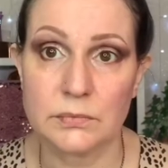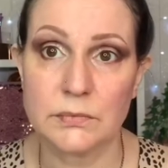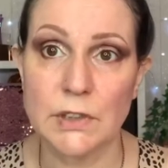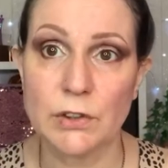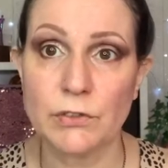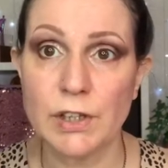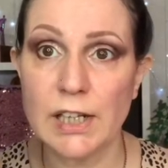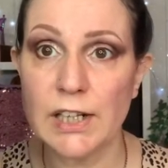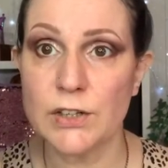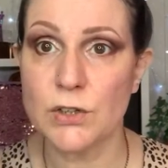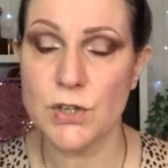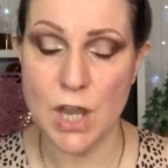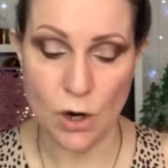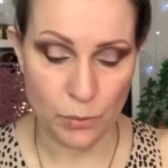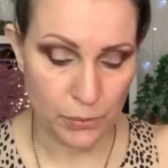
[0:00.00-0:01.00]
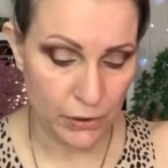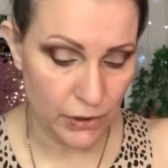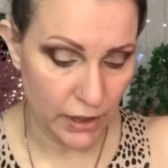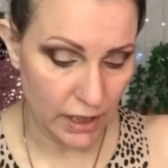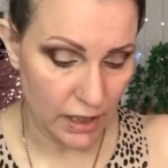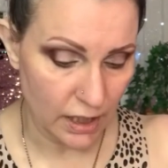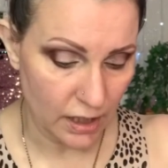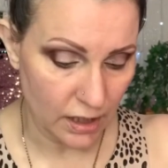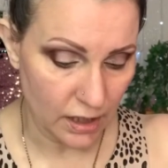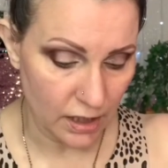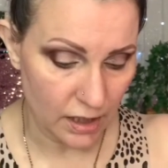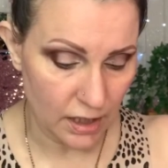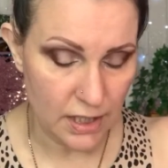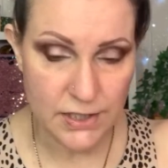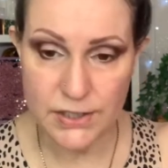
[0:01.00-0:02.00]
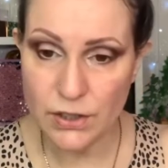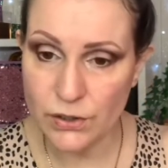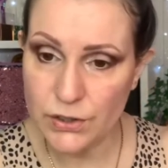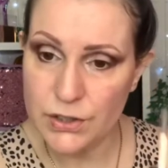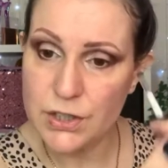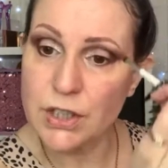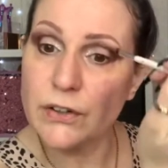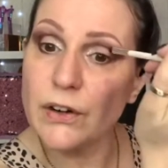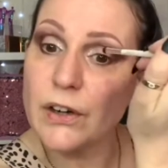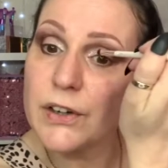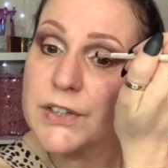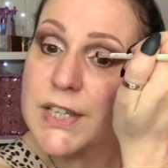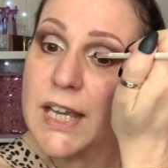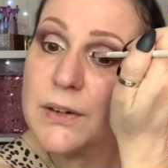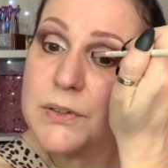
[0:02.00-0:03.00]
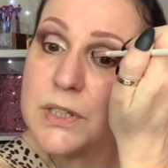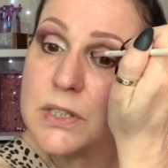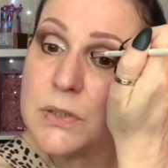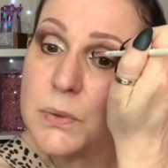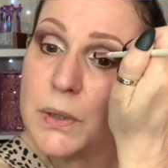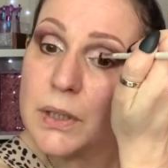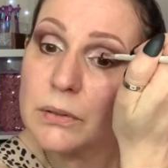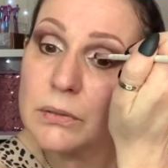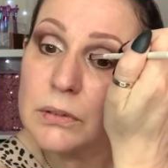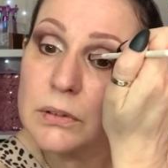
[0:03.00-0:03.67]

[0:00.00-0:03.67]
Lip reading: Really does open the insides of your eyes out as well.